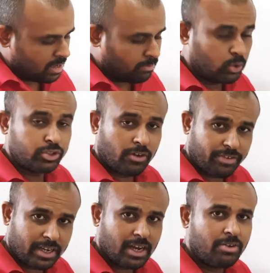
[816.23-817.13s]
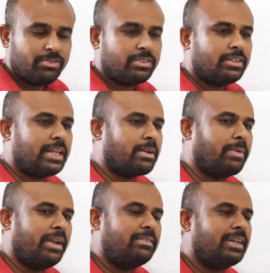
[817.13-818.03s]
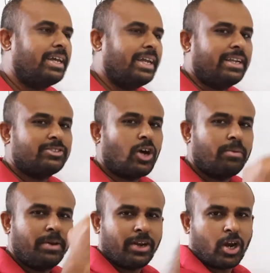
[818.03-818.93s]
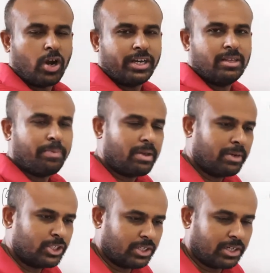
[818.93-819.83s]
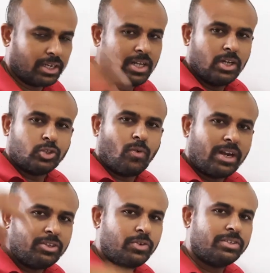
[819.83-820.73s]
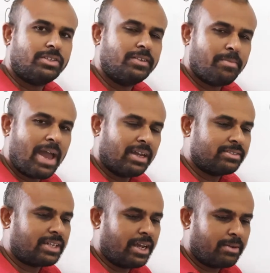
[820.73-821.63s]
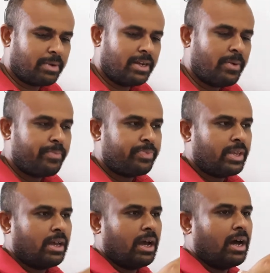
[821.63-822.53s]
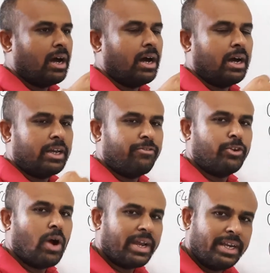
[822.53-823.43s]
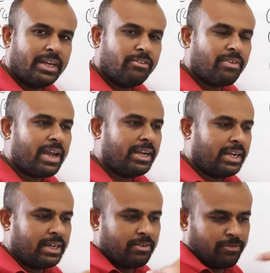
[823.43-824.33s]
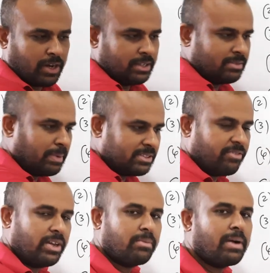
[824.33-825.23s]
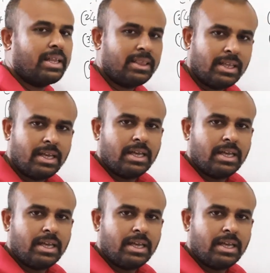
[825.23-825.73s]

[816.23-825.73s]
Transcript: books of accounts, that means it has not been recorded in the payment journal. So once you receive the bank statement, if you identified for a specific month,